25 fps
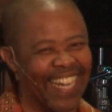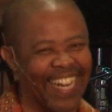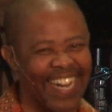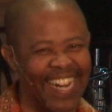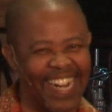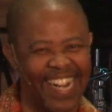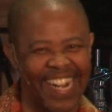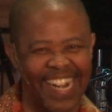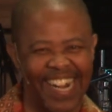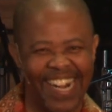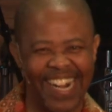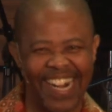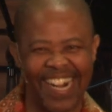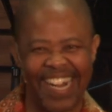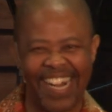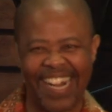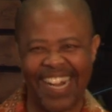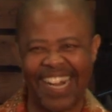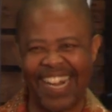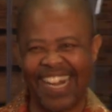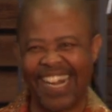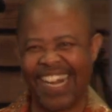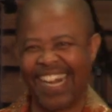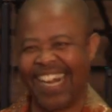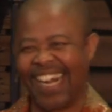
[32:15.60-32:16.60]
Oh
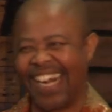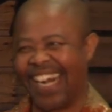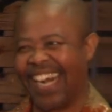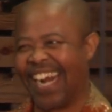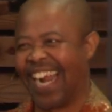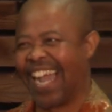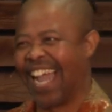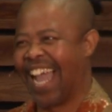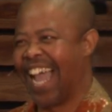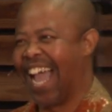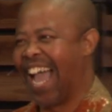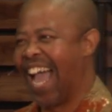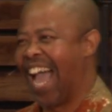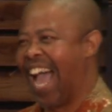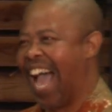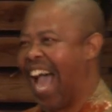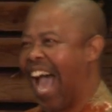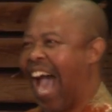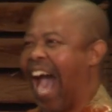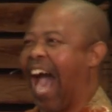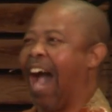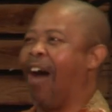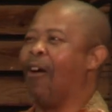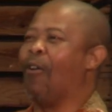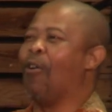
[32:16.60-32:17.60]
yes.
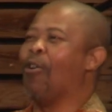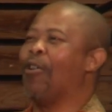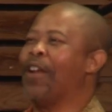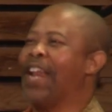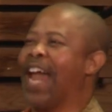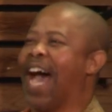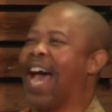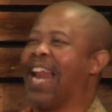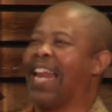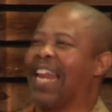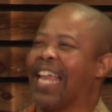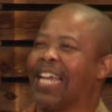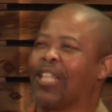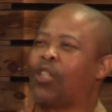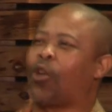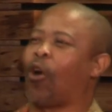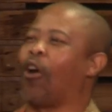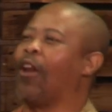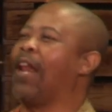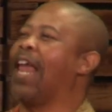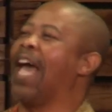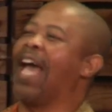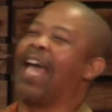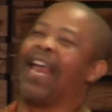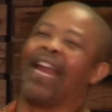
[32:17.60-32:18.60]
Ha hona
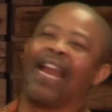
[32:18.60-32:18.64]
letho le